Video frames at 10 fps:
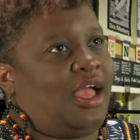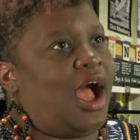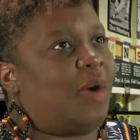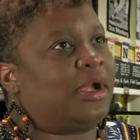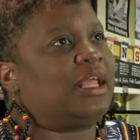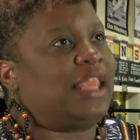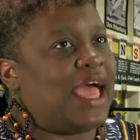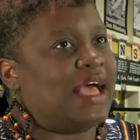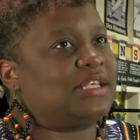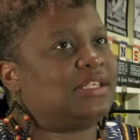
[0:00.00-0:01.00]
Our
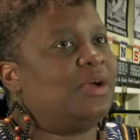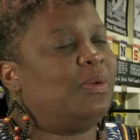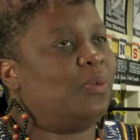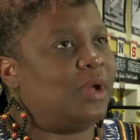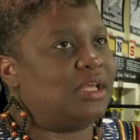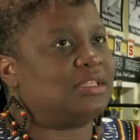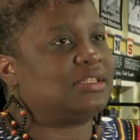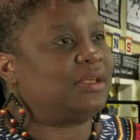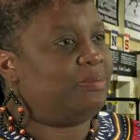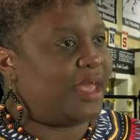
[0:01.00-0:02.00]
class
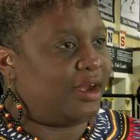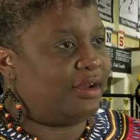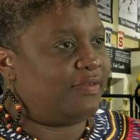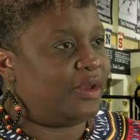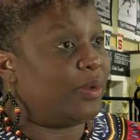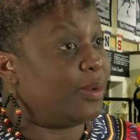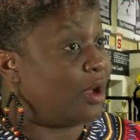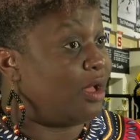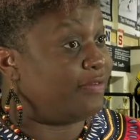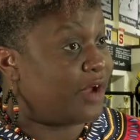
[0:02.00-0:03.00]
was competitive and we
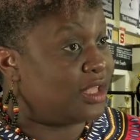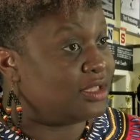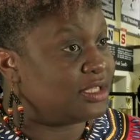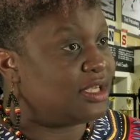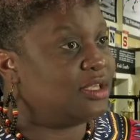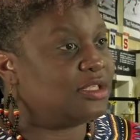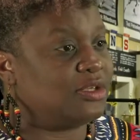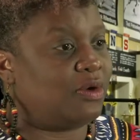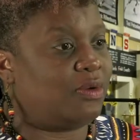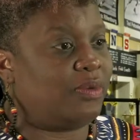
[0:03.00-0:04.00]
were all friends.
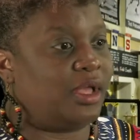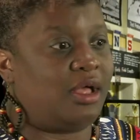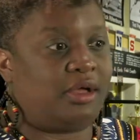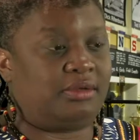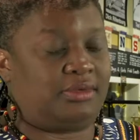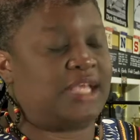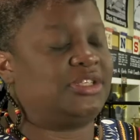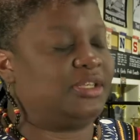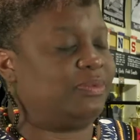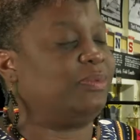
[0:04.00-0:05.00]
So we all,
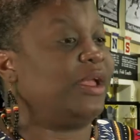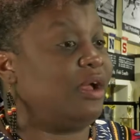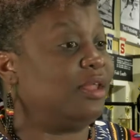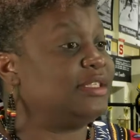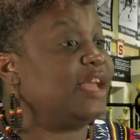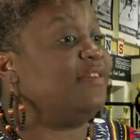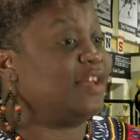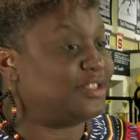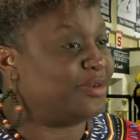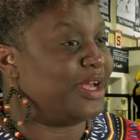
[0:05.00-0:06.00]
10 of
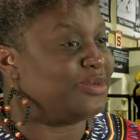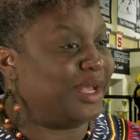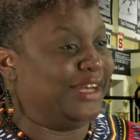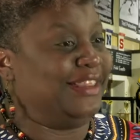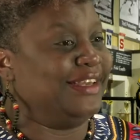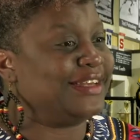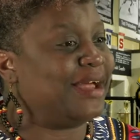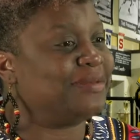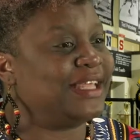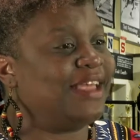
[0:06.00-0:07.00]
us graduated in the
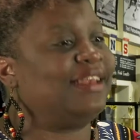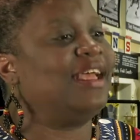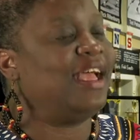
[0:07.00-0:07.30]
top 10.